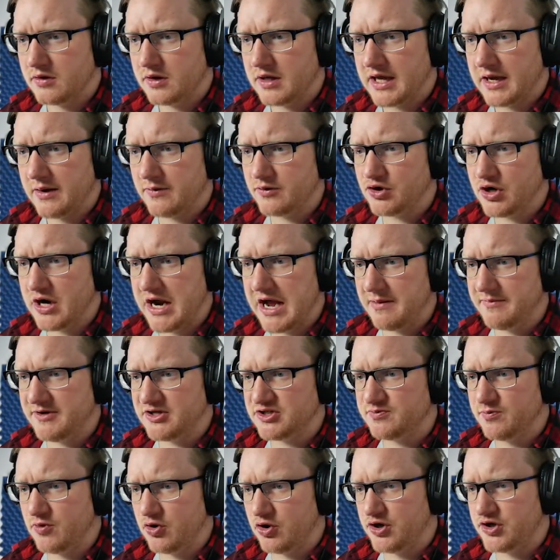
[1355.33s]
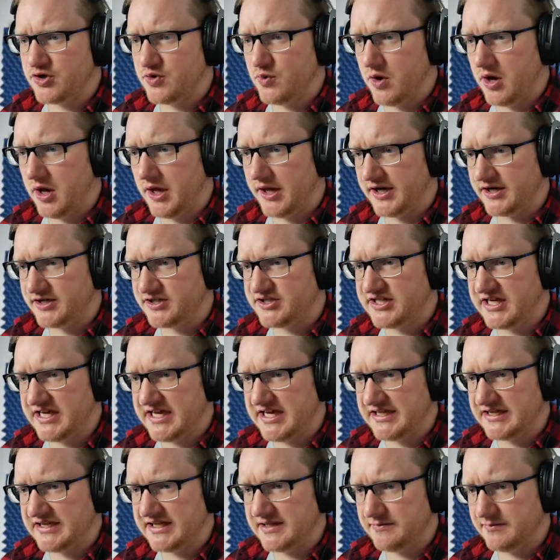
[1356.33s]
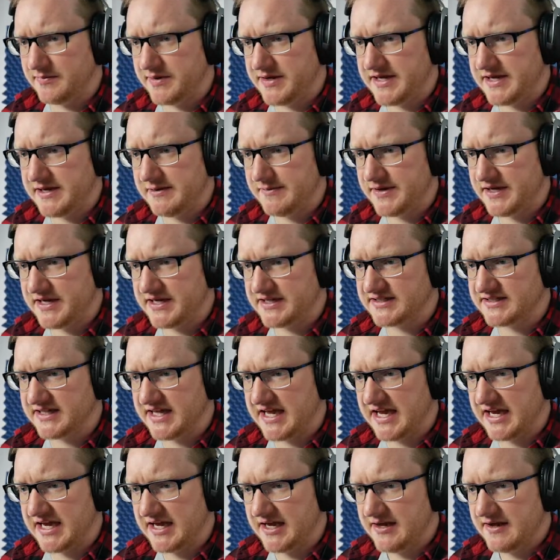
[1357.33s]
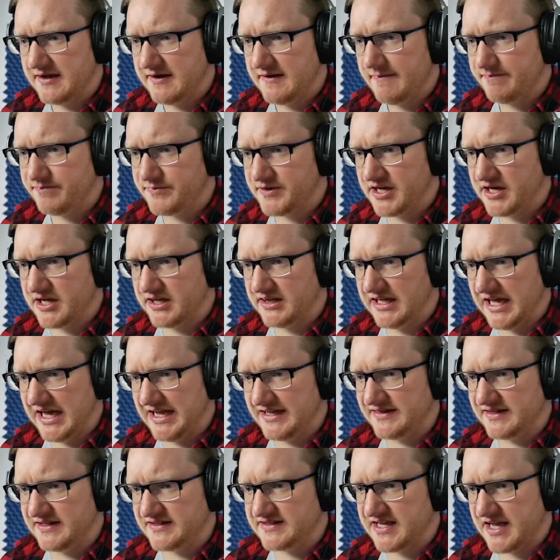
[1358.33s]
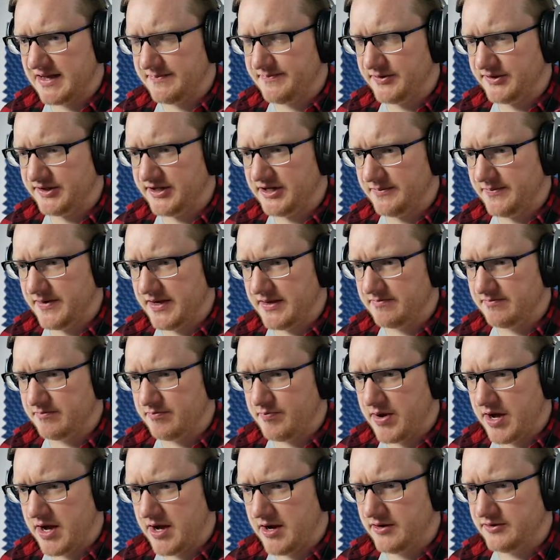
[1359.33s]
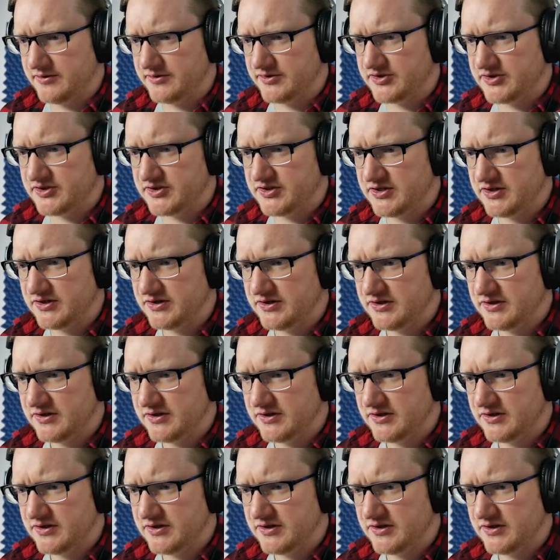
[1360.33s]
I wonder how much more you all are seeing than me, because, like, I'm gonna lighten this up a little bit in post,